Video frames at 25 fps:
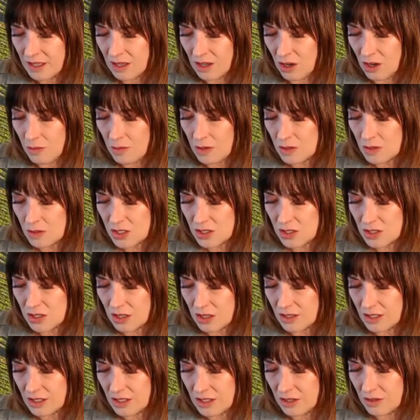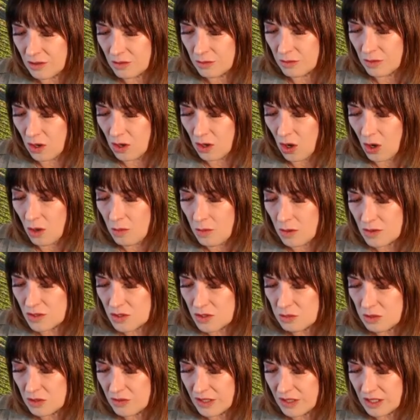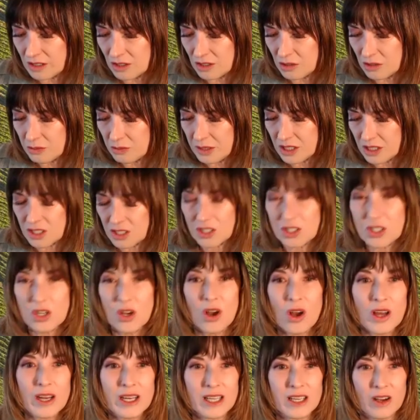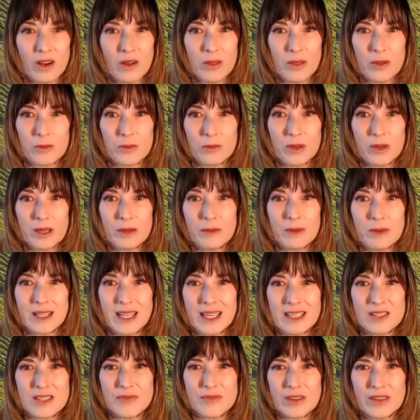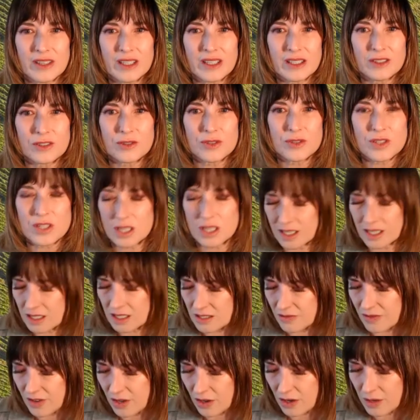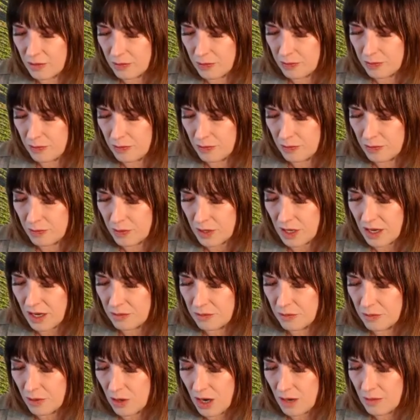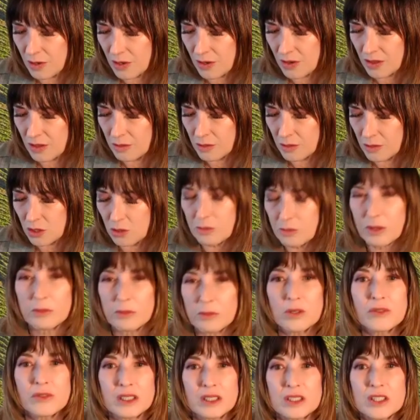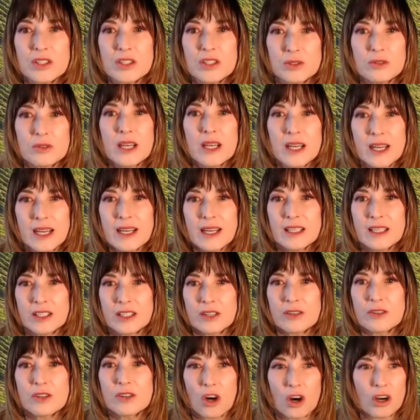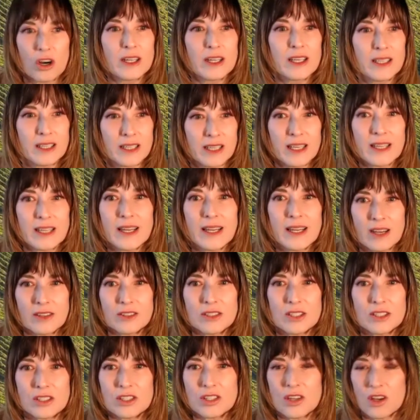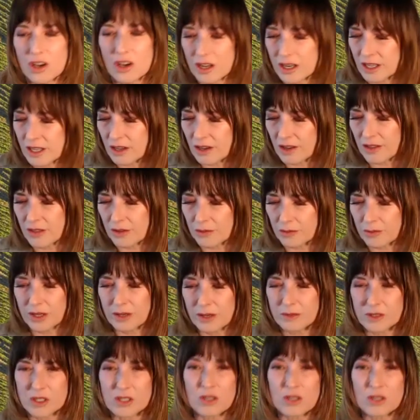Almost, you know, almost moving a little bit to tawny on the rim. And that's very interesting. It's very kind of primary in the middle, but moving to, you know, garnet and out to tawny on the rim.